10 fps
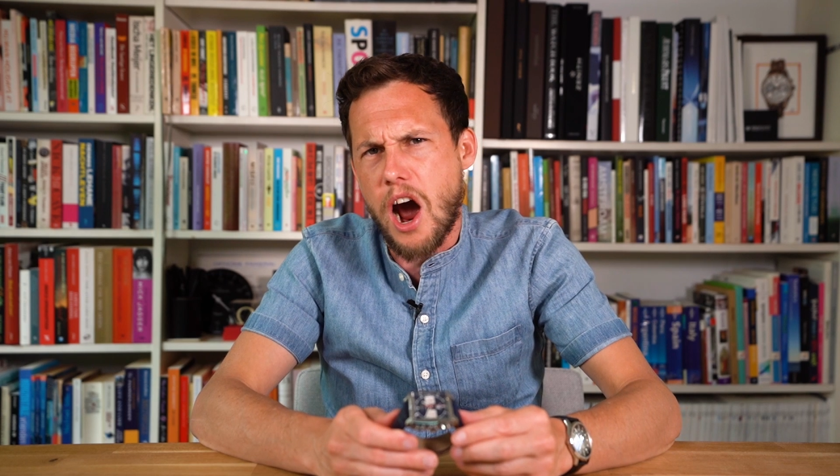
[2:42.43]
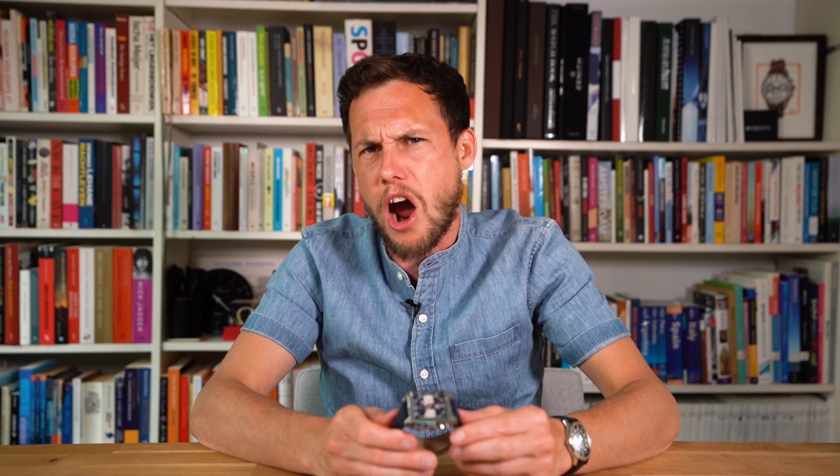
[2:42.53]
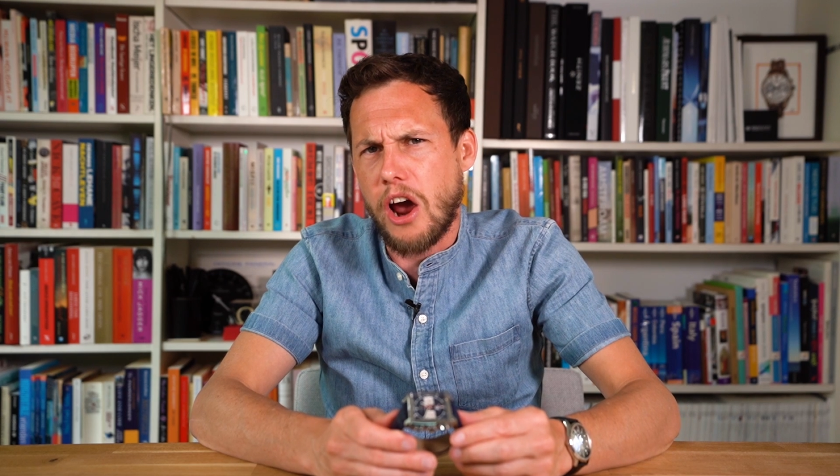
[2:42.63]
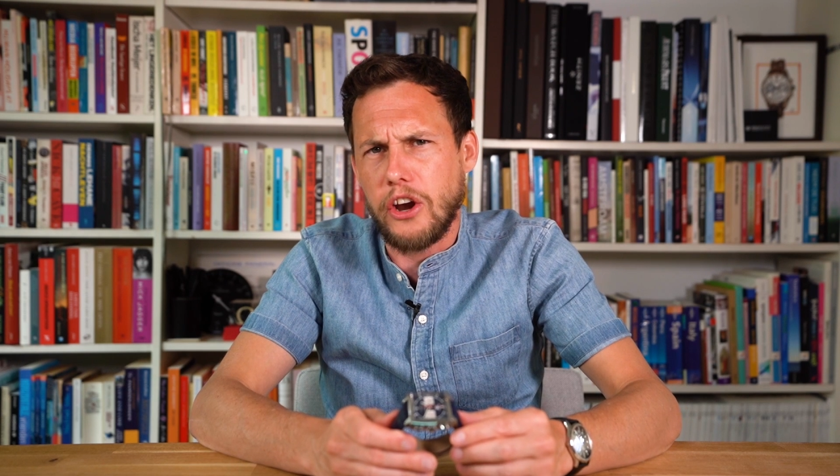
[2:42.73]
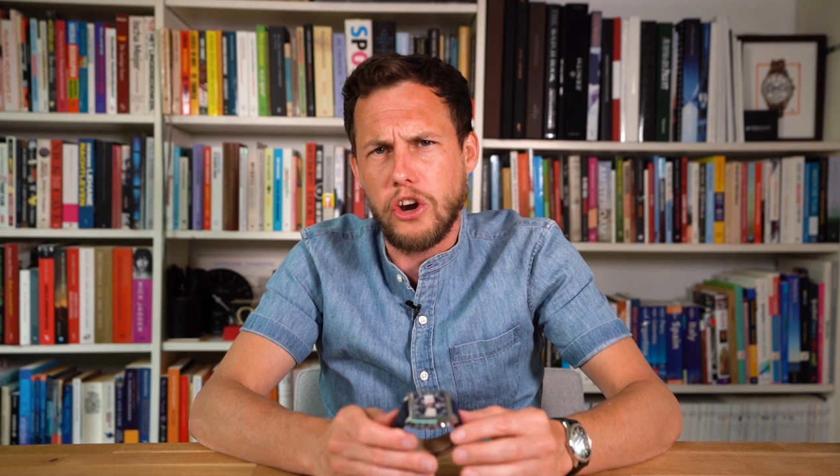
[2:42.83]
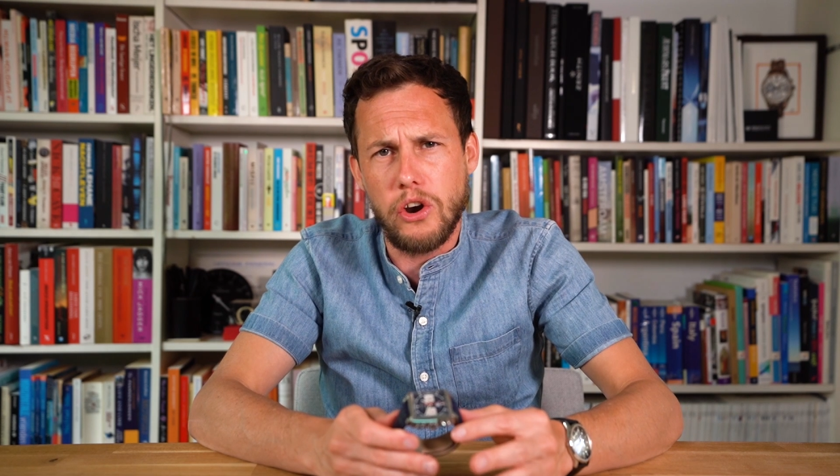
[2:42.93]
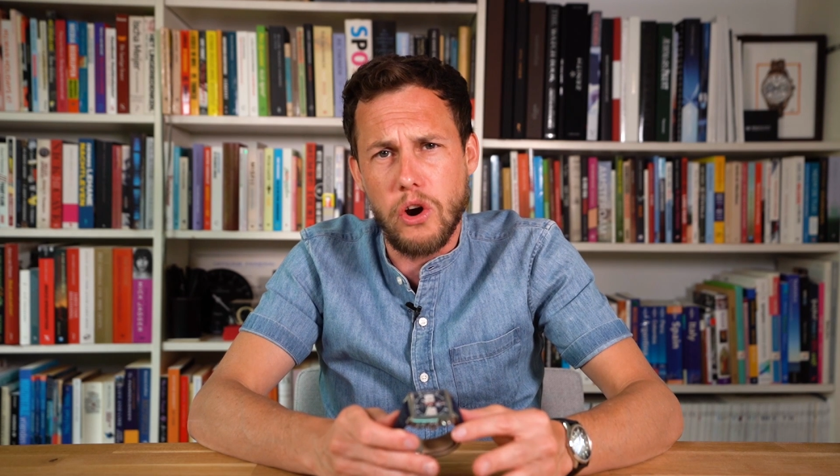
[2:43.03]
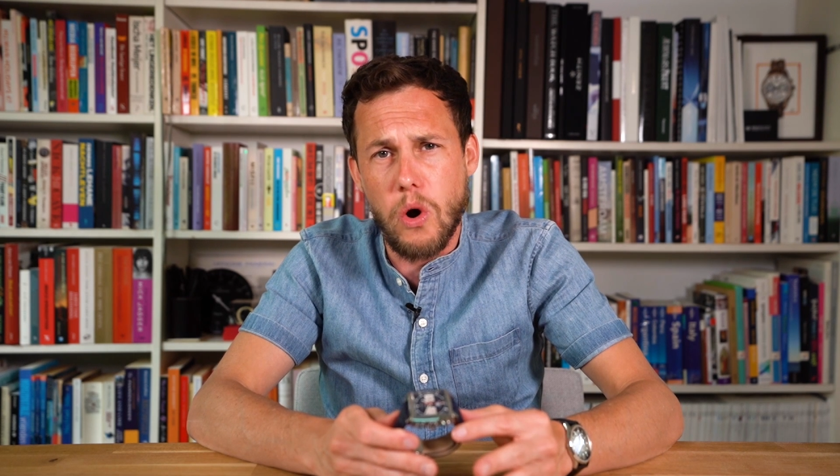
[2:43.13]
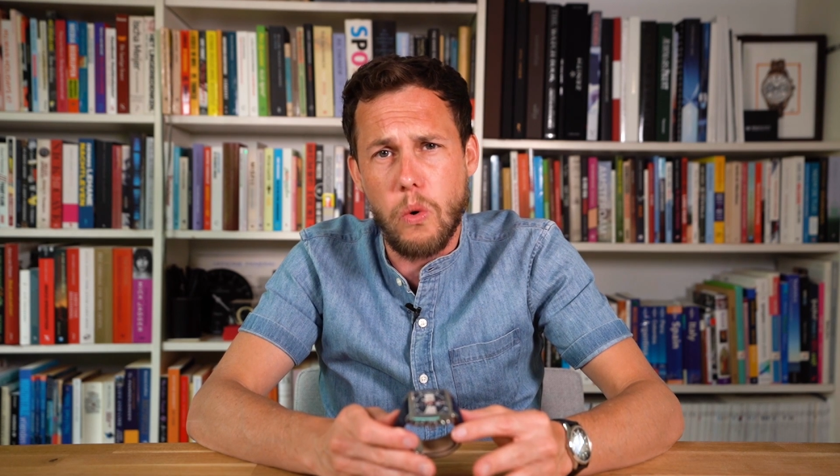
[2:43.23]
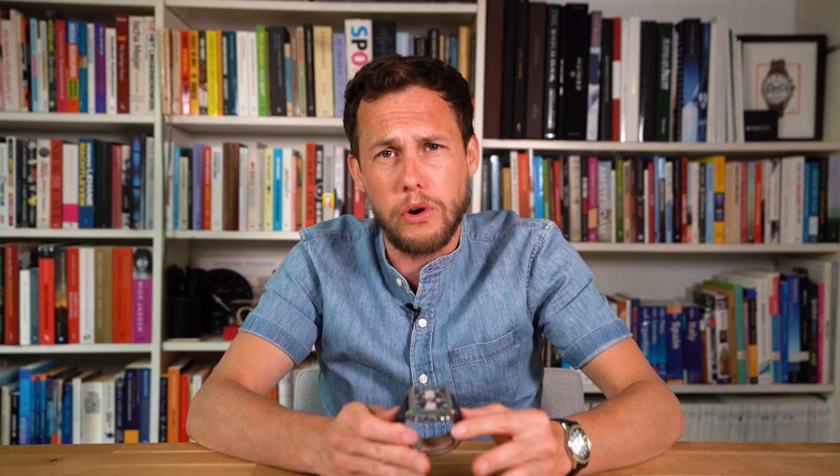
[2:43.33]
"I
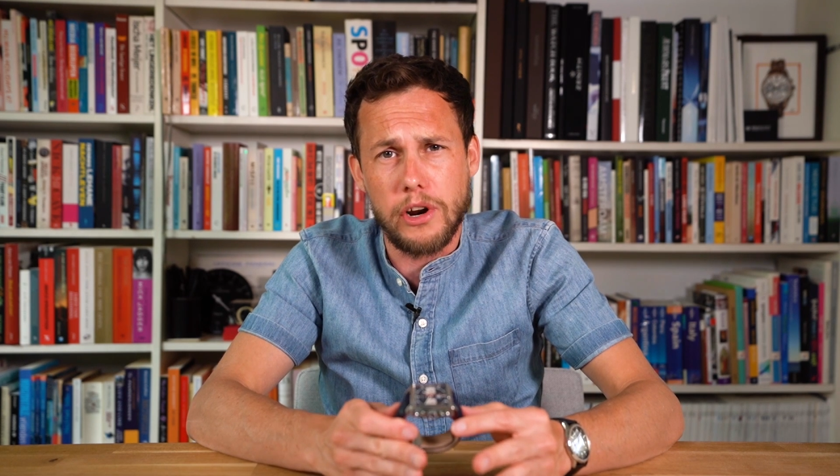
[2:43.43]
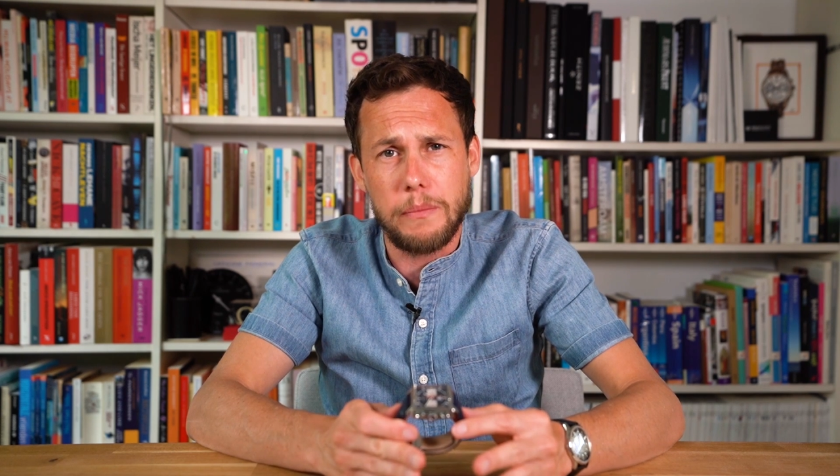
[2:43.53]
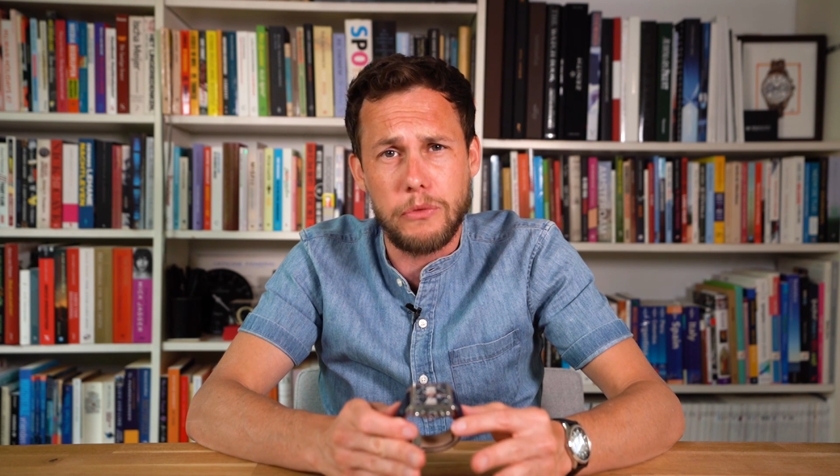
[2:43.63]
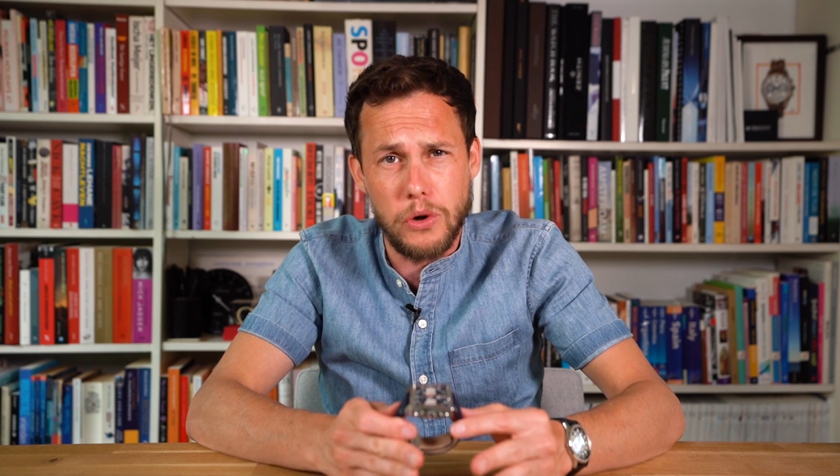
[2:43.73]
know what I'm